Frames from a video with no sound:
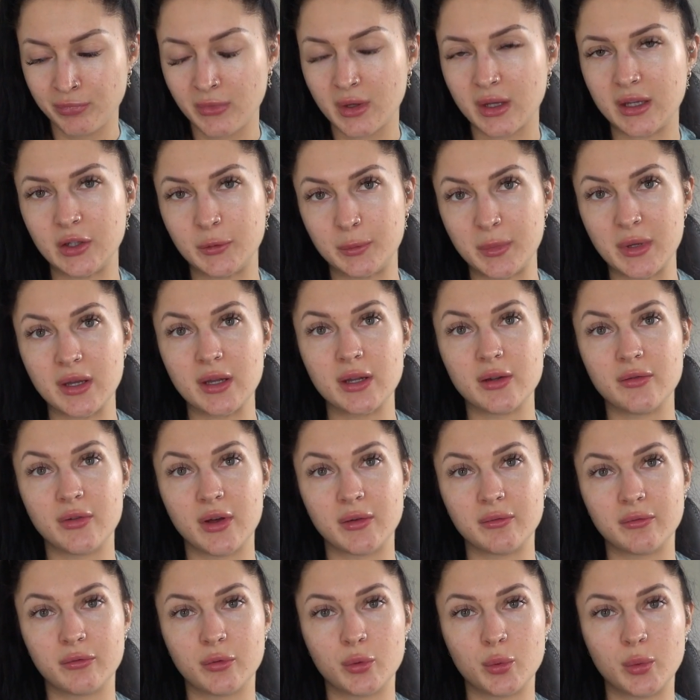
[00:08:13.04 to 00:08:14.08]
it's been an
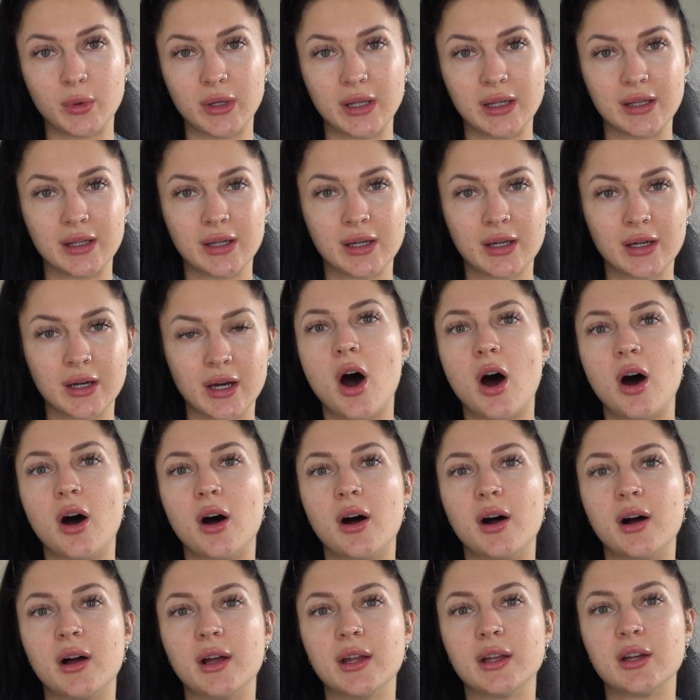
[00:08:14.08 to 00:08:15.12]
eventful week.
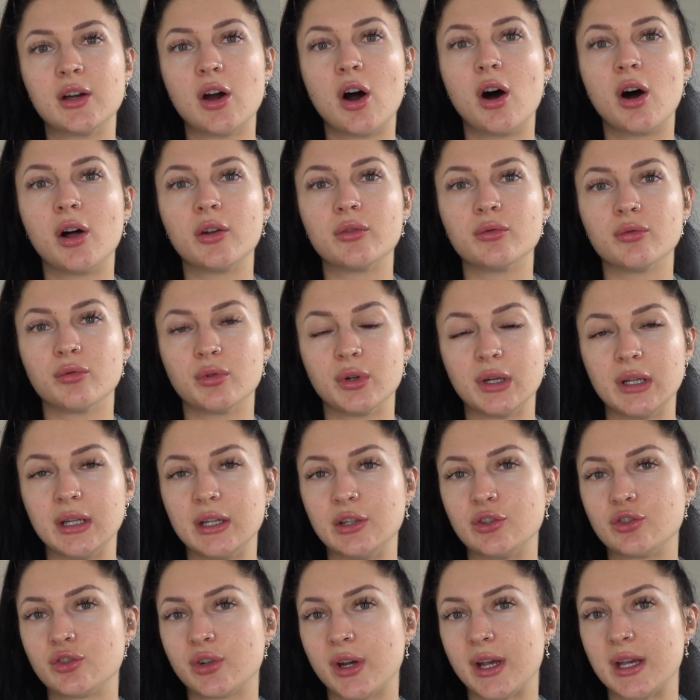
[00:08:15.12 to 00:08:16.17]
I can't
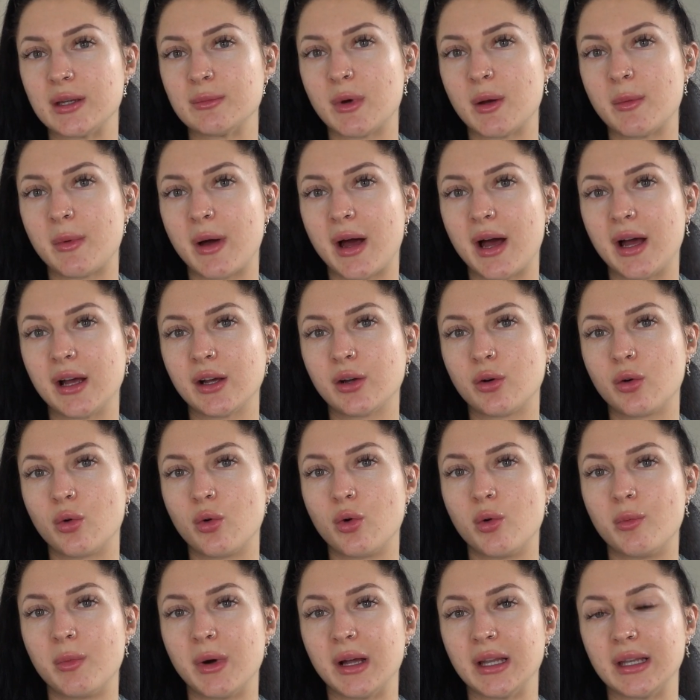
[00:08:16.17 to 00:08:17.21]
really train my back
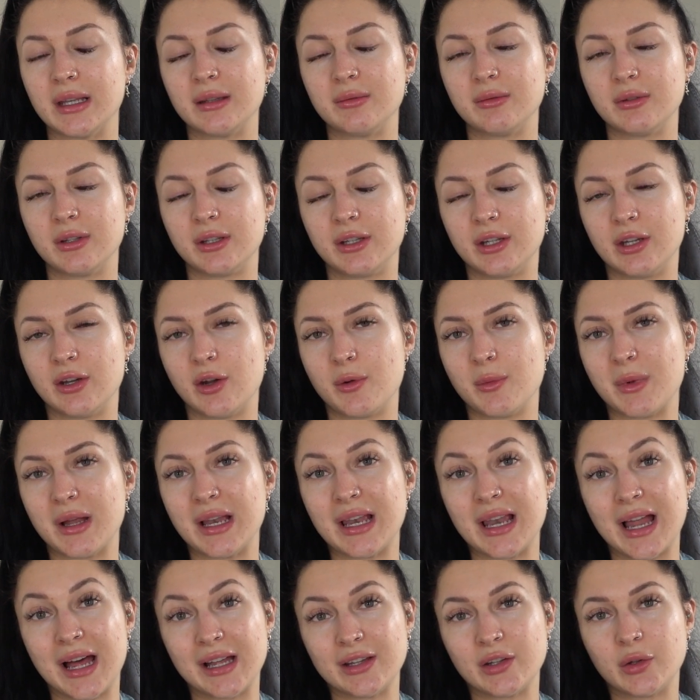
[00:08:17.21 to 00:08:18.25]
or my
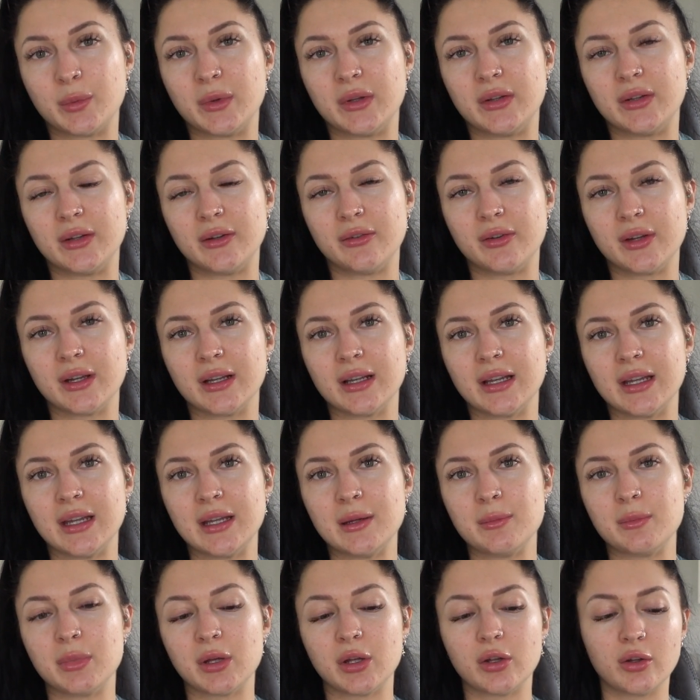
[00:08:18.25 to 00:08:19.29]
lats
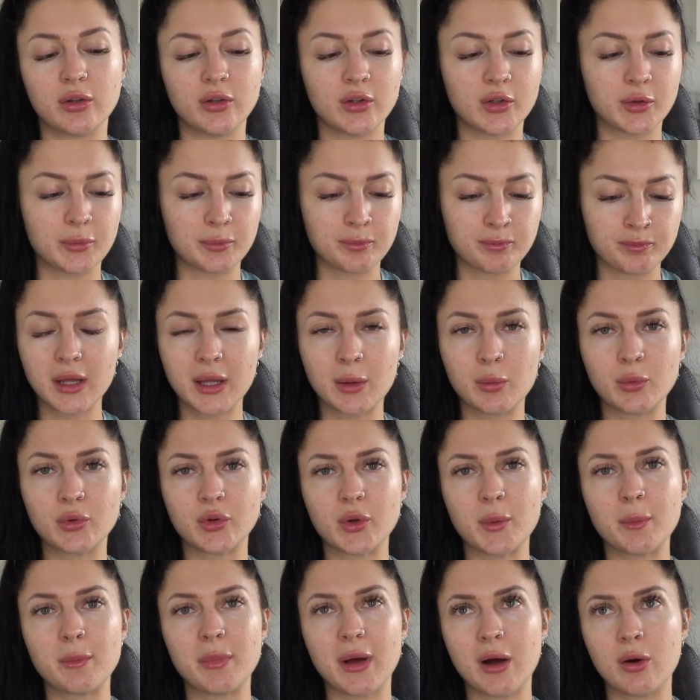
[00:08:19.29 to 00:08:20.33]
specifically because it was
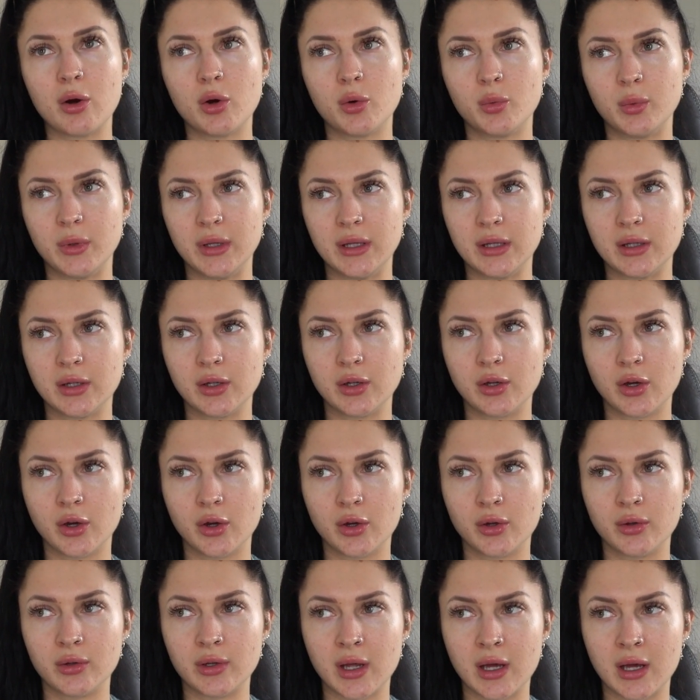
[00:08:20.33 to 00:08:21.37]
about a week
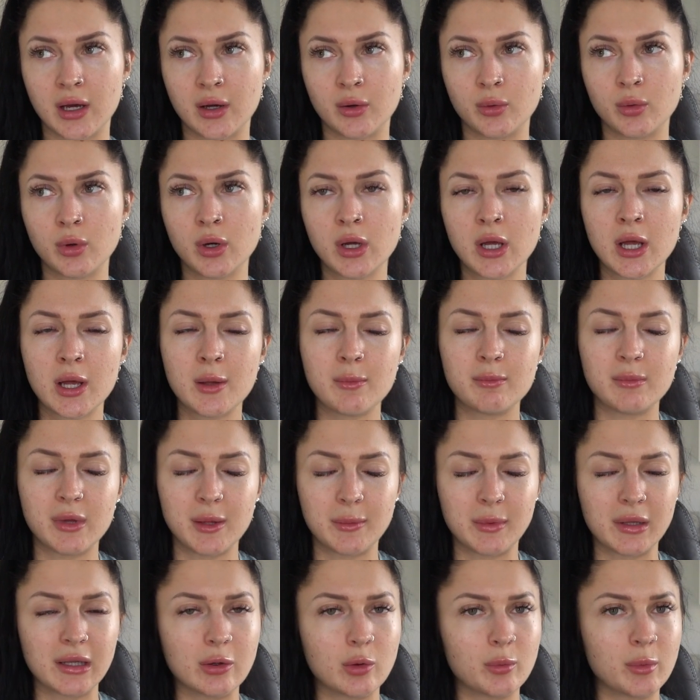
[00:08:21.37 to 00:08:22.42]
ago now,
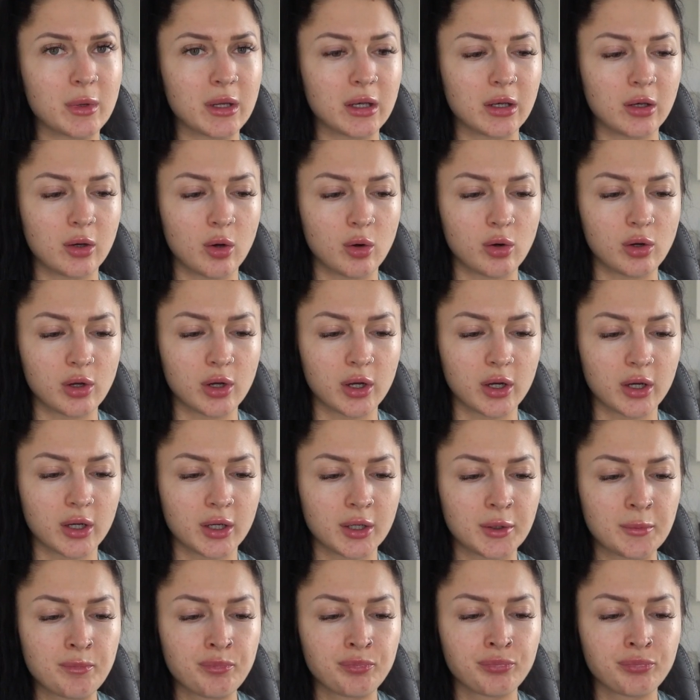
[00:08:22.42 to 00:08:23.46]
maybe a little bit
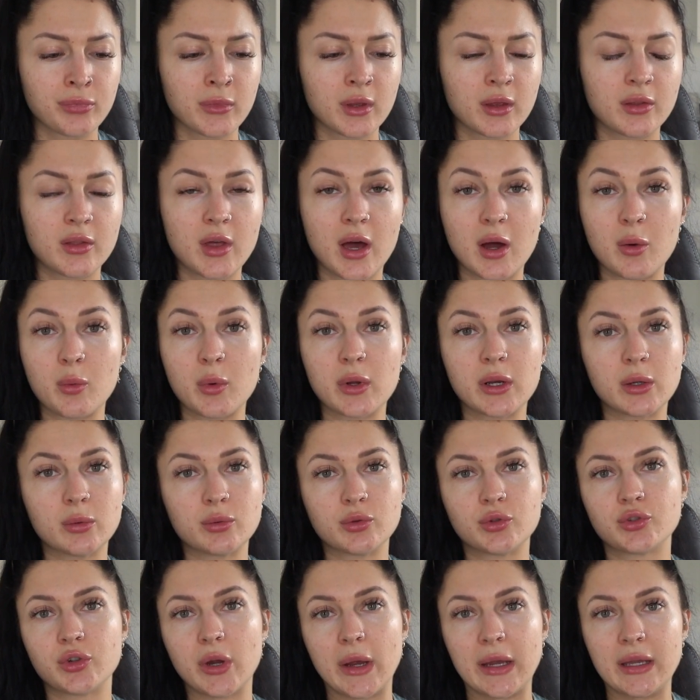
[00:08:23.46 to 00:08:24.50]
longer, that when I
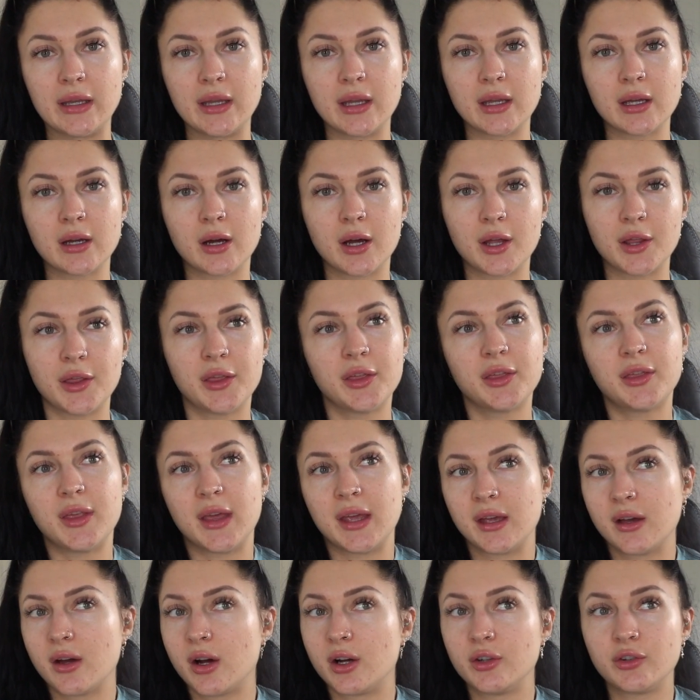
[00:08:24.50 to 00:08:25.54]
was training, I
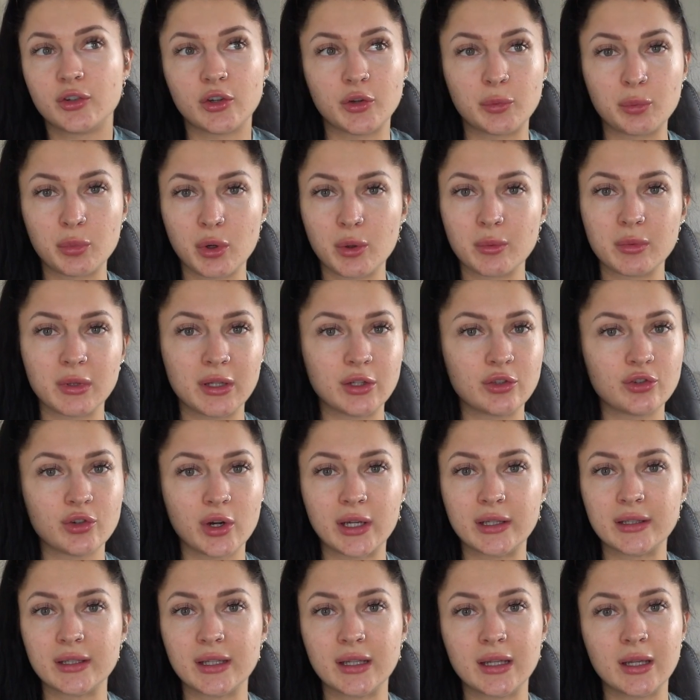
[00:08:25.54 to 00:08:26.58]
think I just probably
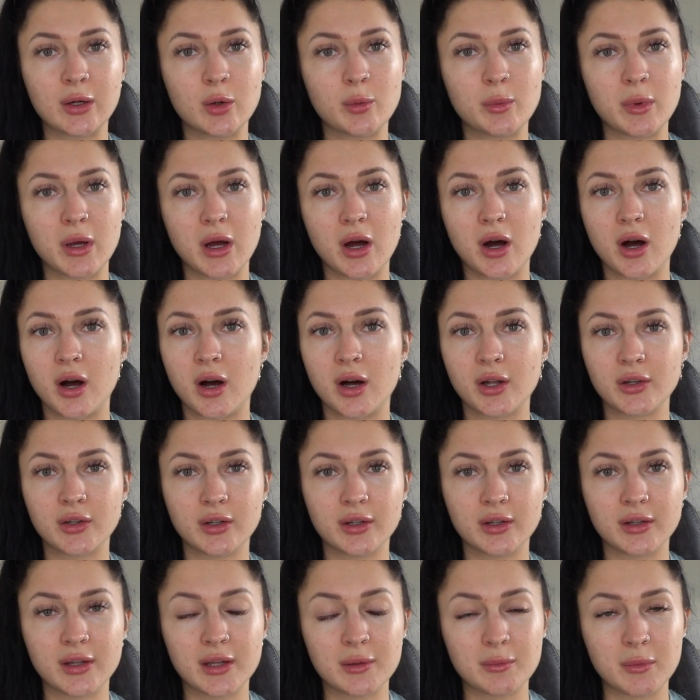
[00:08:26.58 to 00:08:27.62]
trained a little bit
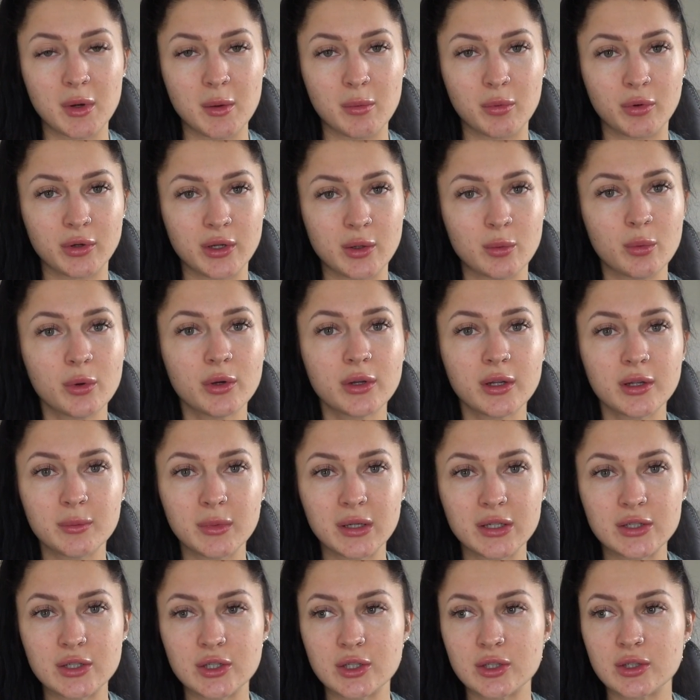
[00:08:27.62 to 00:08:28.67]
harder than my body wanted
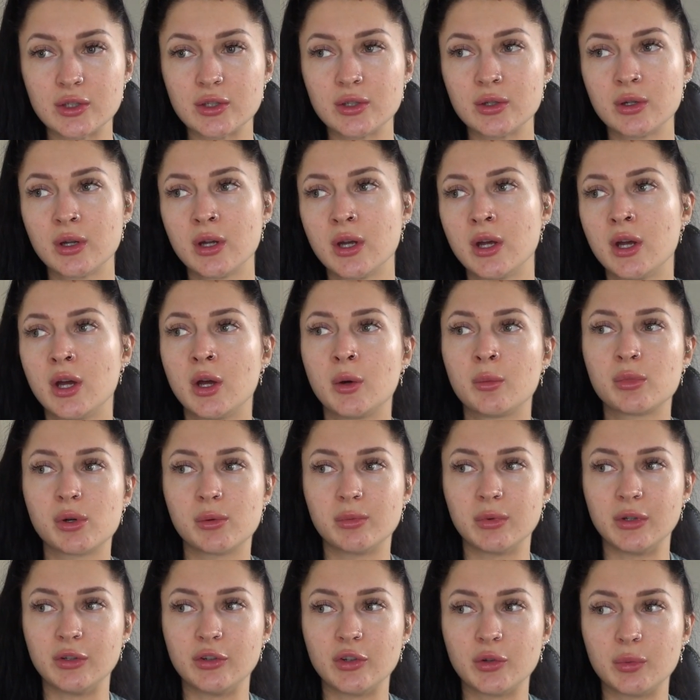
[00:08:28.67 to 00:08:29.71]
me to,
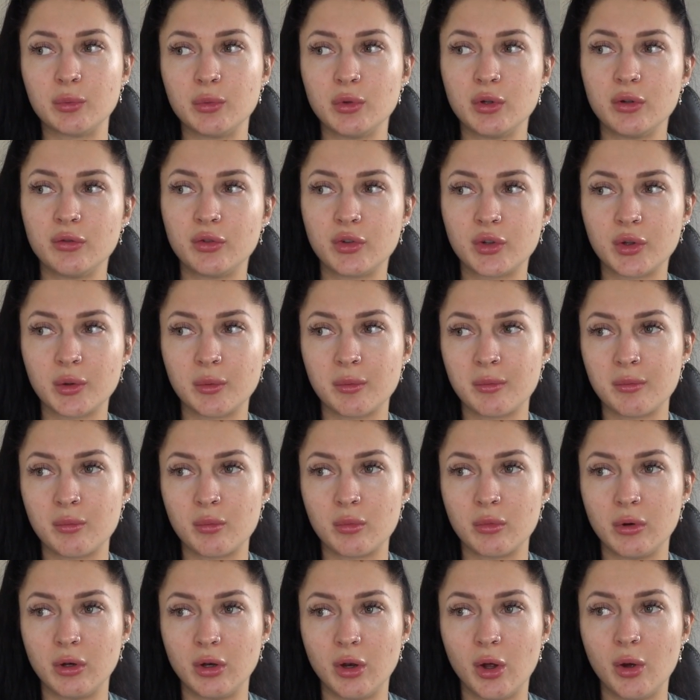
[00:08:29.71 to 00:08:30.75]
probably just moved some
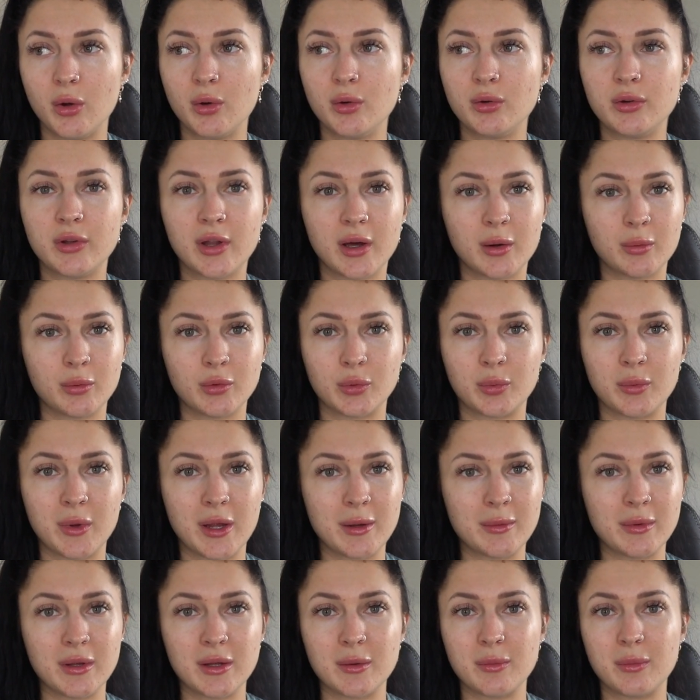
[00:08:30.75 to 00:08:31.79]
load that was
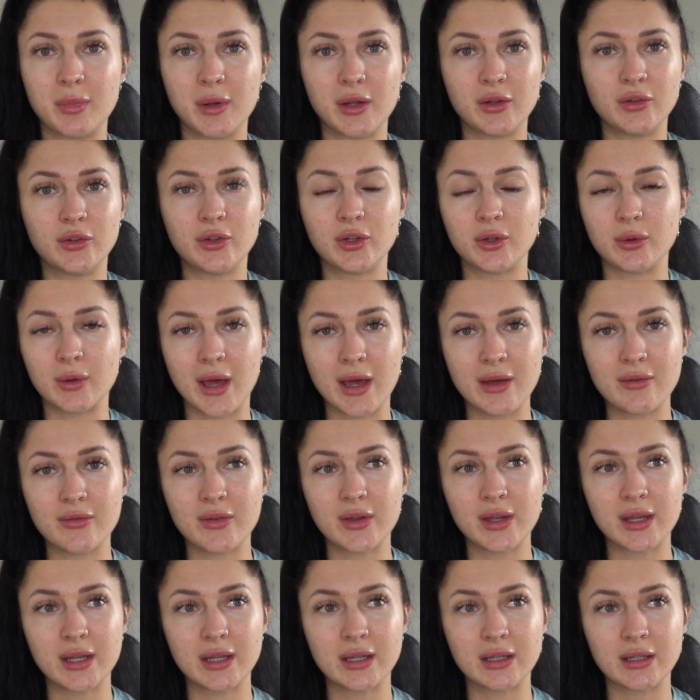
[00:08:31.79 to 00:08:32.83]
maybe a bit too
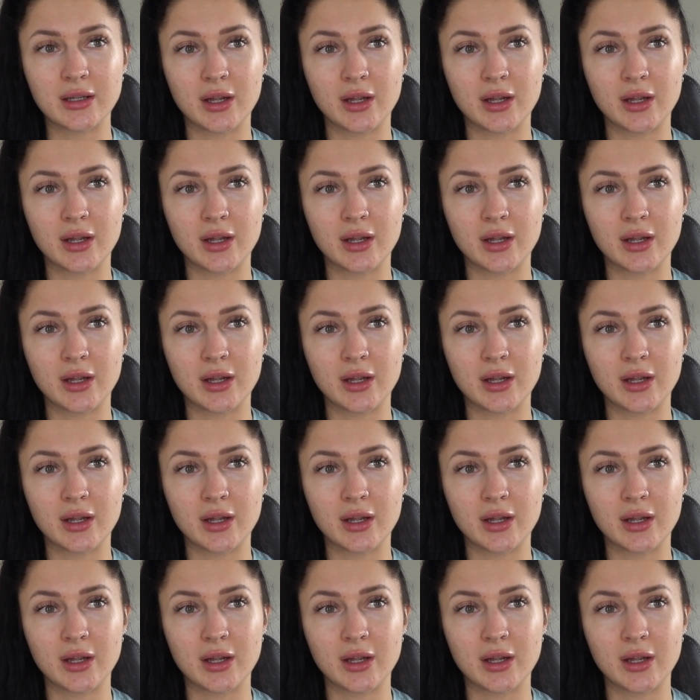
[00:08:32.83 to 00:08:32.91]
heavy.